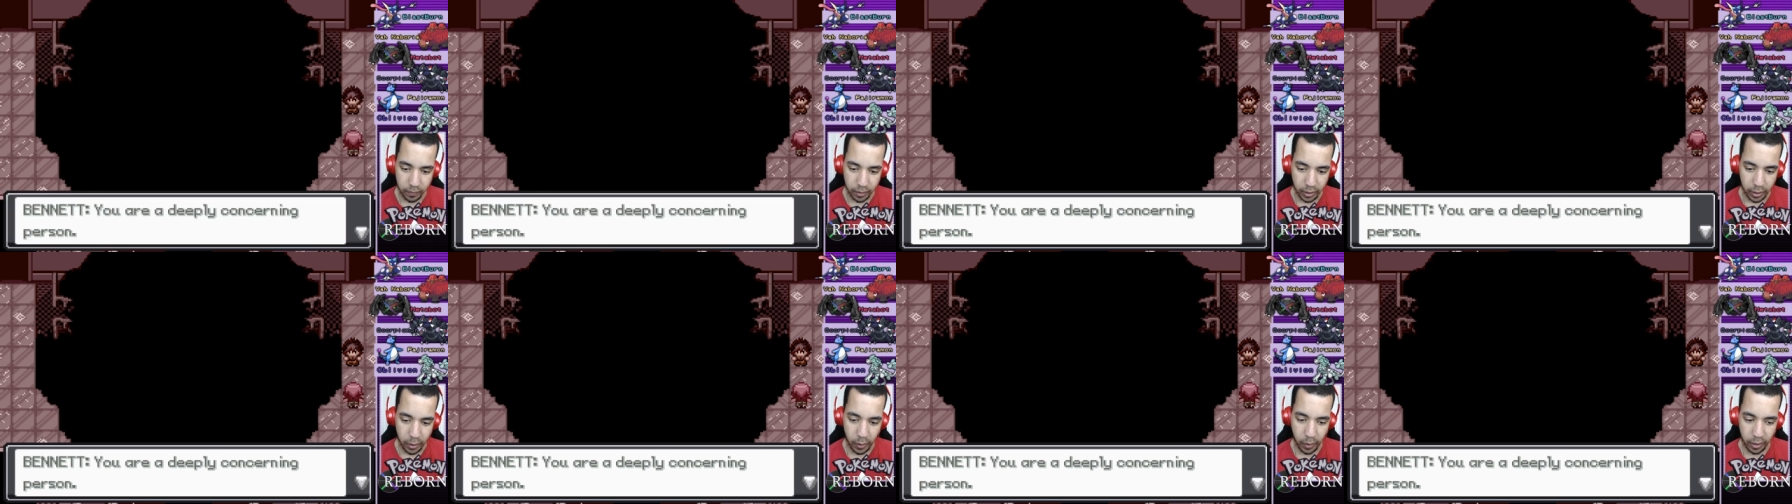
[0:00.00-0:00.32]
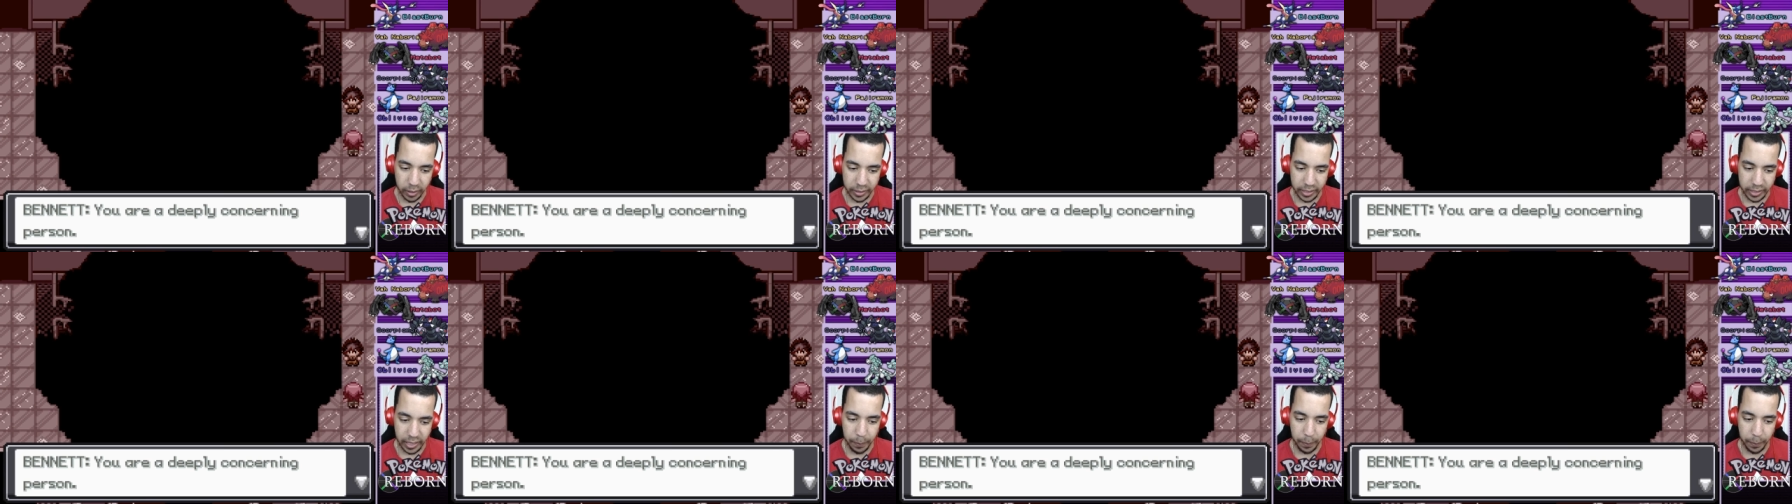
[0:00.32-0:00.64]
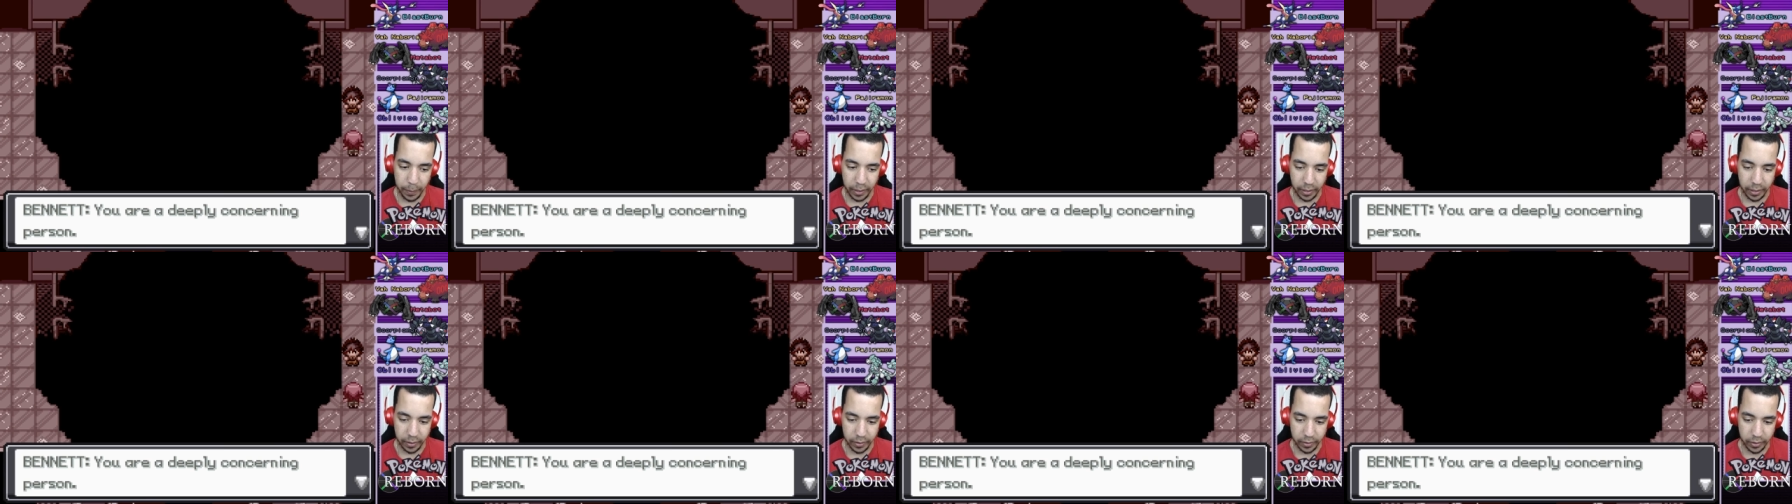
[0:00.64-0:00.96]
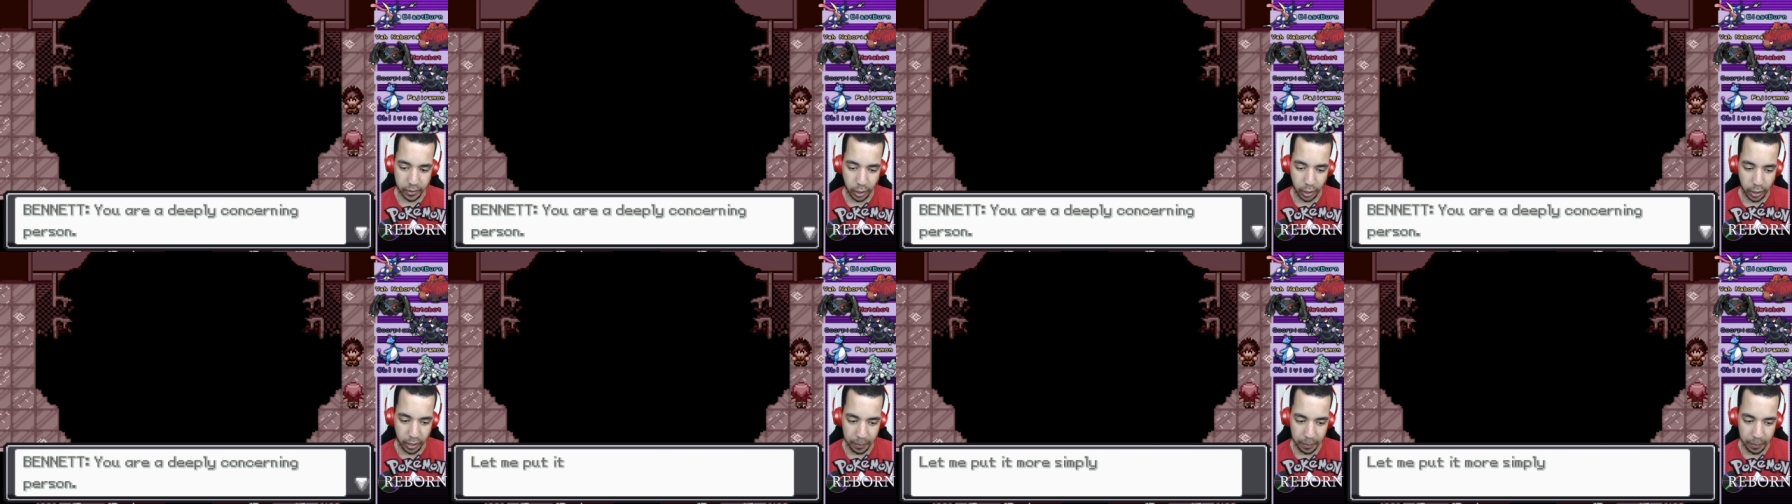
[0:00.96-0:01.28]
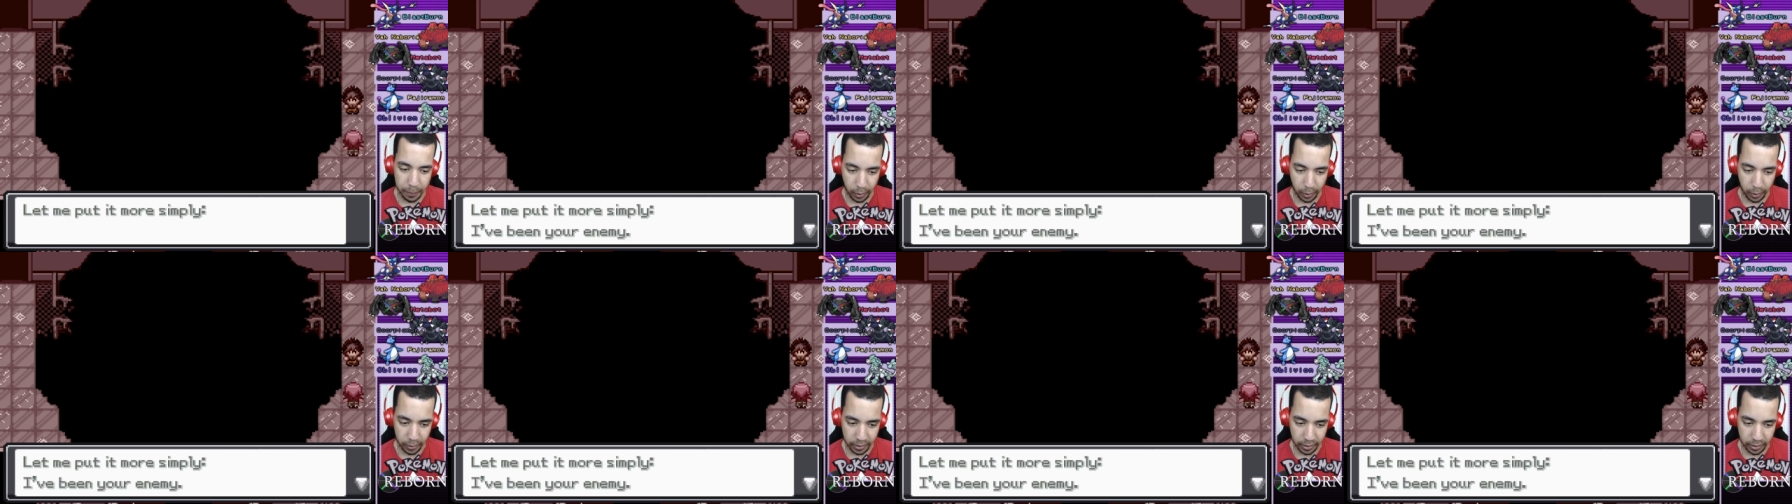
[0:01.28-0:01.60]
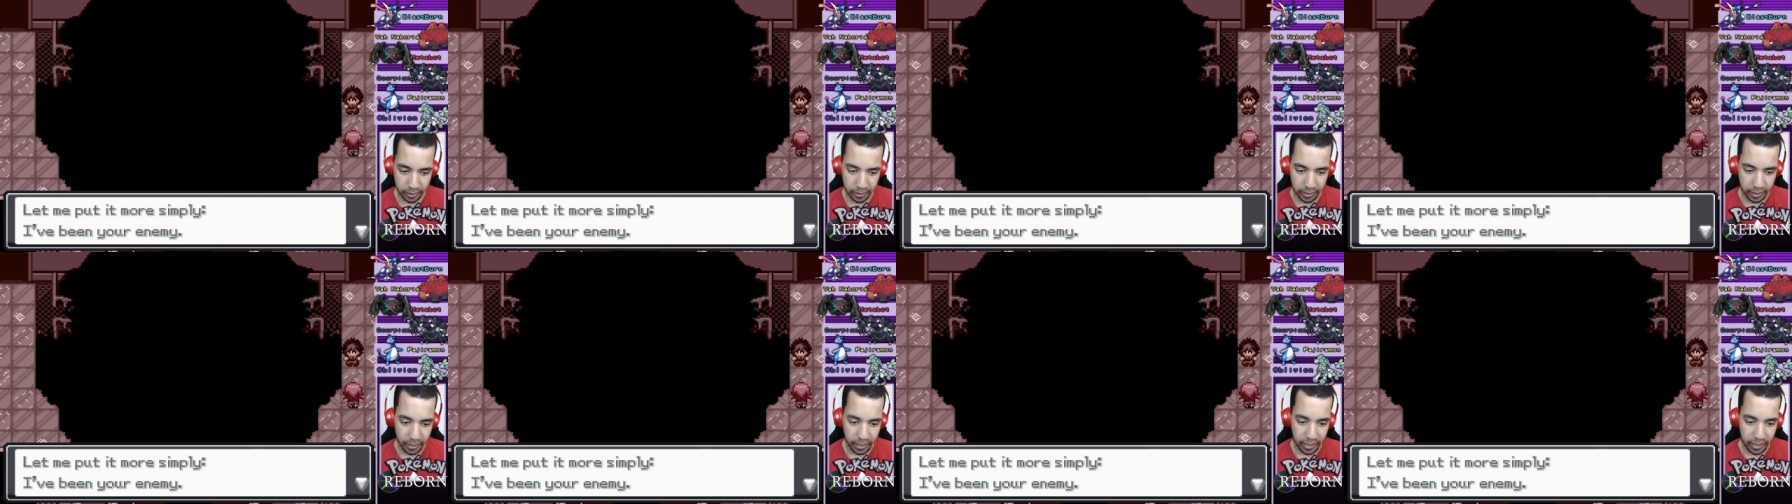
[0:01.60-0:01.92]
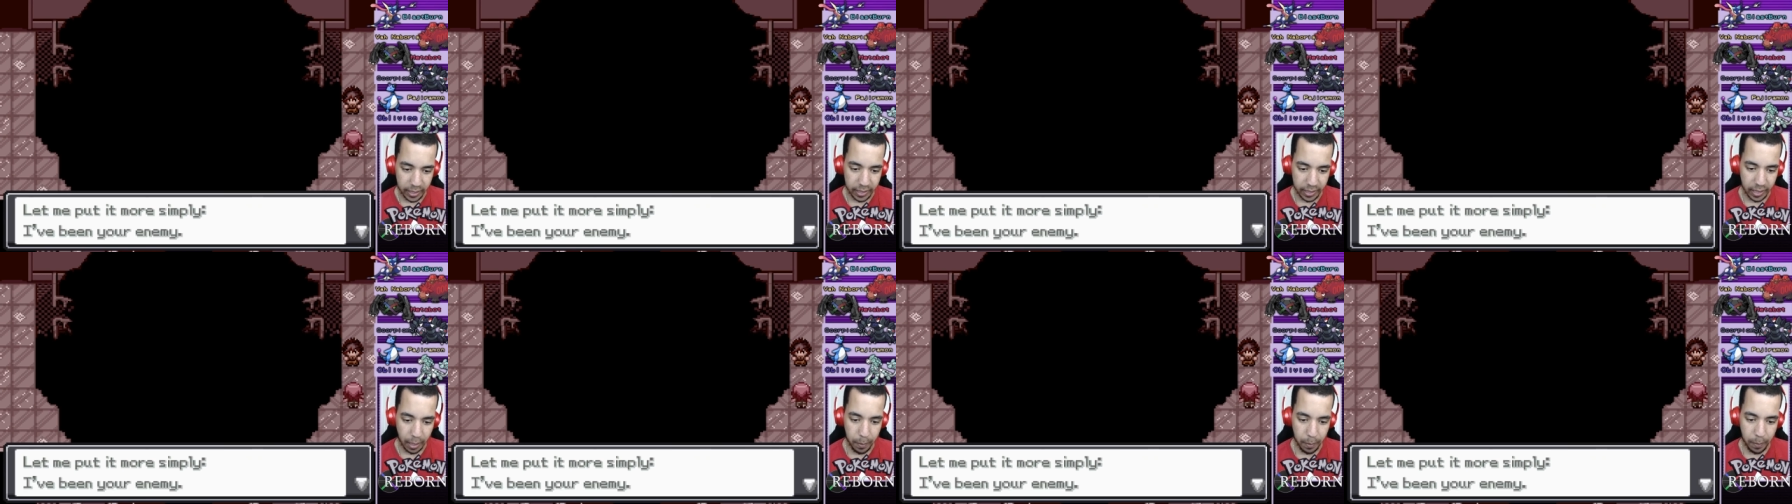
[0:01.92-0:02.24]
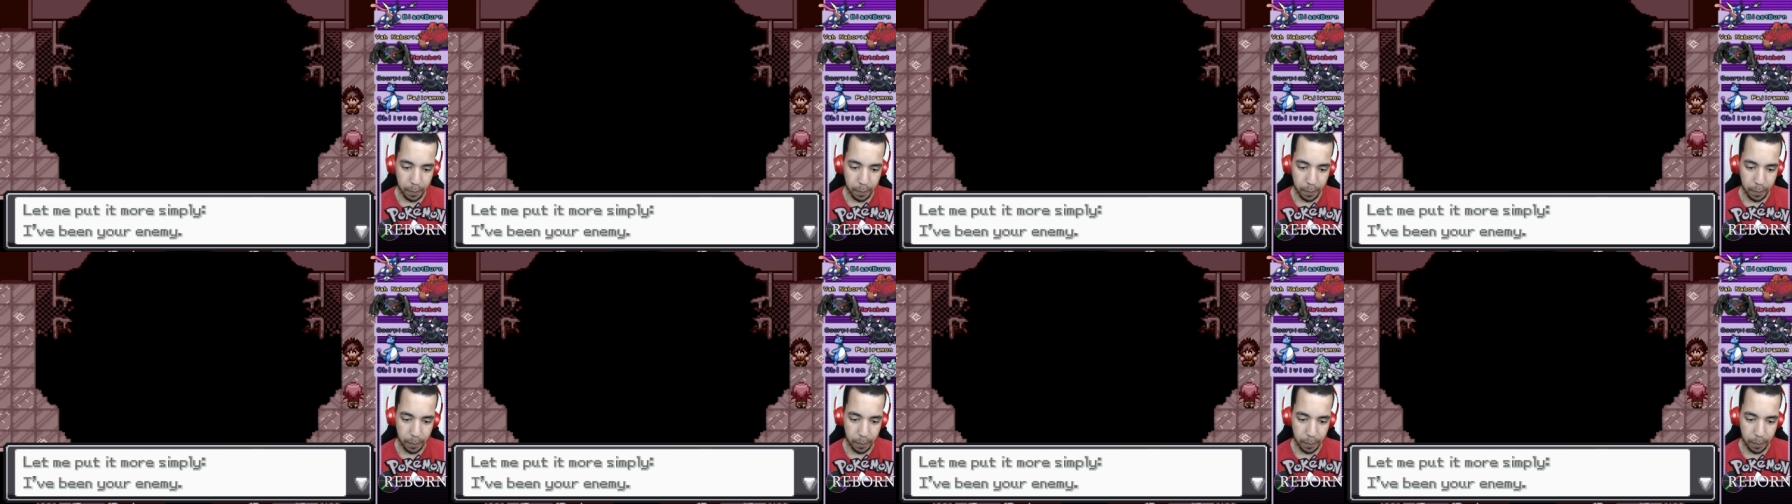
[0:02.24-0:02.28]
You're a deeply concerning person. Let